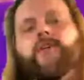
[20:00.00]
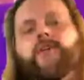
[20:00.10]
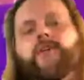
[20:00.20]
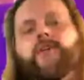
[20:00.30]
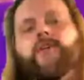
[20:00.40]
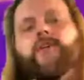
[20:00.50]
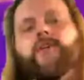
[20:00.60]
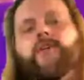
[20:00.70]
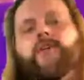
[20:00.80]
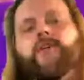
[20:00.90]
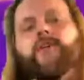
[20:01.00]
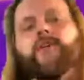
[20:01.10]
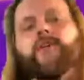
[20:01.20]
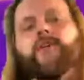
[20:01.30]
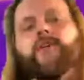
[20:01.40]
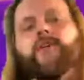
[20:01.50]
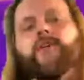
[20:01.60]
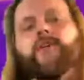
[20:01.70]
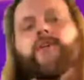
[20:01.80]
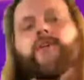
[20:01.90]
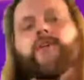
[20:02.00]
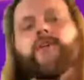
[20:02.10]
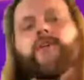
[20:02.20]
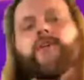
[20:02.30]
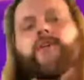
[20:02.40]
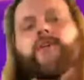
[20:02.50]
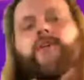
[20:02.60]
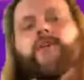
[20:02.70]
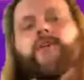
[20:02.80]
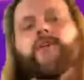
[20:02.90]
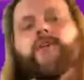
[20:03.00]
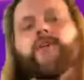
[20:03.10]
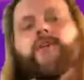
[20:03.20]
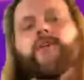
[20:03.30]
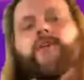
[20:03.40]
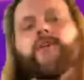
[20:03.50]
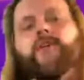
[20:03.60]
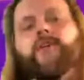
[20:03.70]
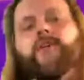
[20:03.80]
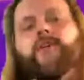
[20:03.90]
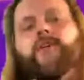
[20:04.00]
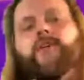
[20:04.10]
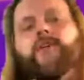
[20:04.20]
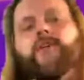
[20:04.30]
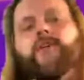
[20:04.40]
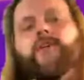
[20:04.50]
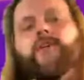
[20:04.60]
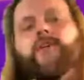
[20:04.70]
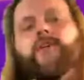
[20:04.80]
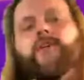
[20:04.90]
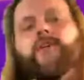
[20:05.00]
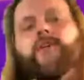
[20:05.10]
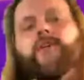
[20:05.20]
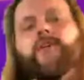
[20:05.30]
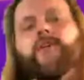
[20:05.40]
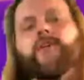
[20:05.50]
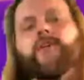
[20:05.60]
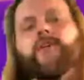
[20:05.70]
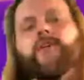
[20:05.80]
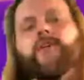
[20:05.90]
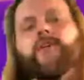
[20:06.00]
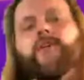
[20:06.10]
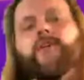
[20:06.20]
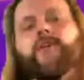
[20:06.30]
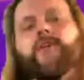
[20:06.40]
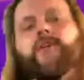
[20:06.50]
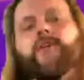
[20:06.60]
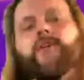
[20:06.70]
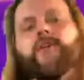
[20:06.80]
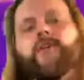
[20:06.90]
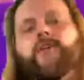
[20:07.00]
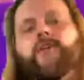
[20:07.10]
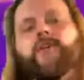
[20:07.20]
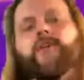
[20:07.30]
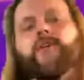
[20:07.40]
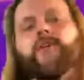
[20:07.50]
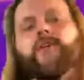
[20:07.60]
Nothing is said.